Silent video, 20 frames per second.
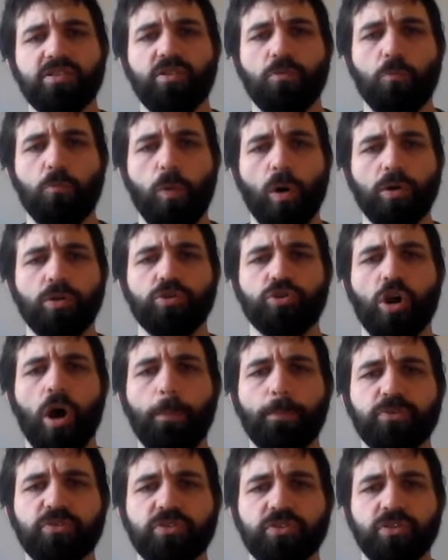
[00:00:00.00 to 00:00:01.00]
The
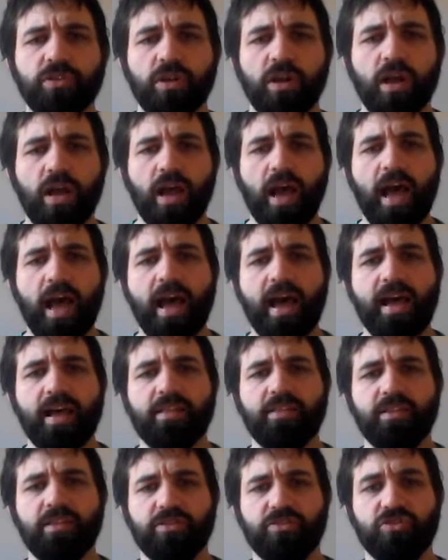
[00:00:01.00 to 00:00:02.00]
1-drops,
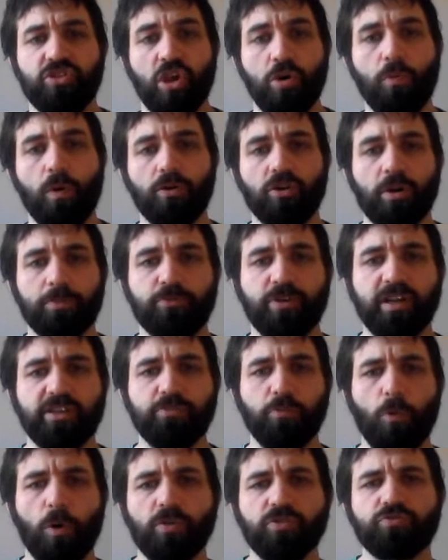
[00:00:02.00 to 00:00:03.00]
the 2 1-drop tricks.
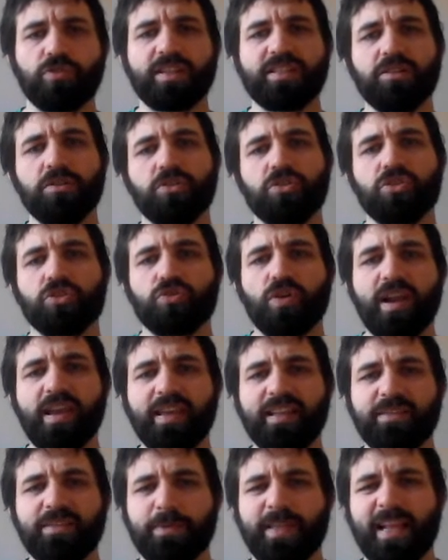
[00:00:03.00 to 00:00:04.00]
One's Resolute Strike.
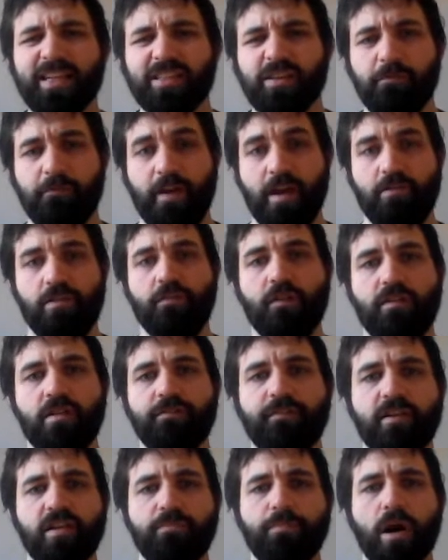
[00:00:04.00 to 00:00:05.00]
It's potentially
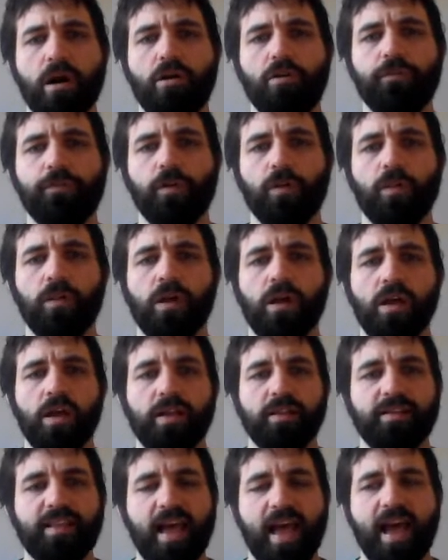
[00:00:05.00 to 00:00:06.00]
very powerful
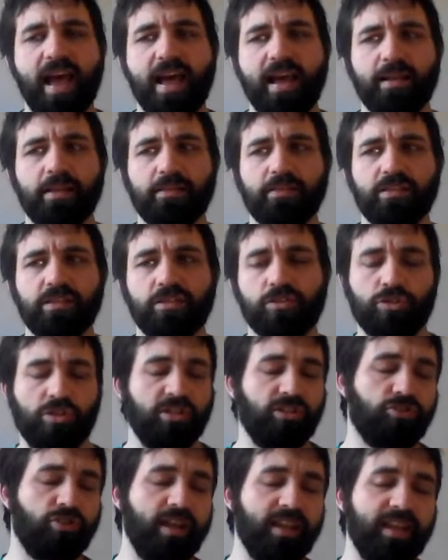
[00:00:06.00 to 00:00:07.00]

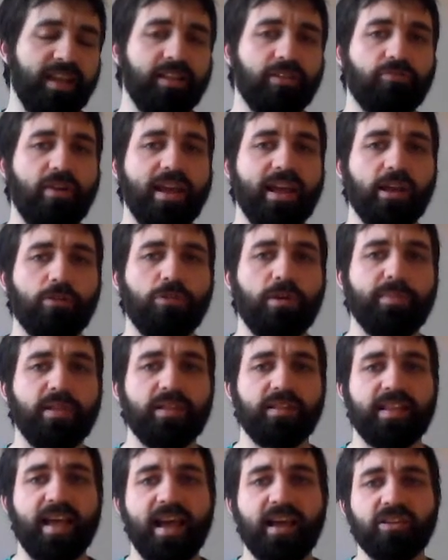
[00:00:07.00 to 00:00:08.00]
trick in the right equipment
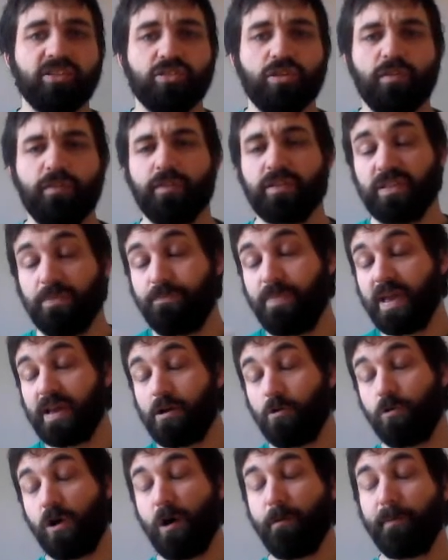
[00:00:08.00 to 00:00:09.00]
deck, so if there's a big
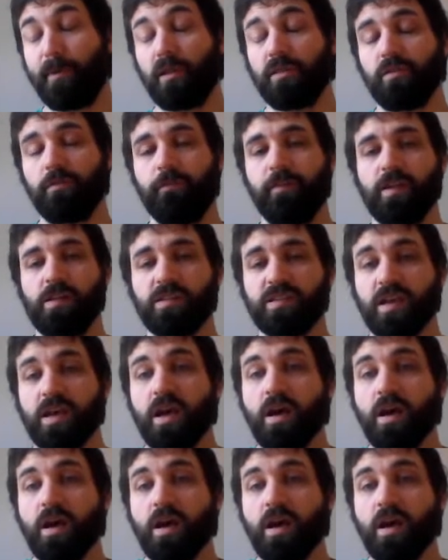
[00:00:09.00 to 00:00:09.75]
equipment on the field,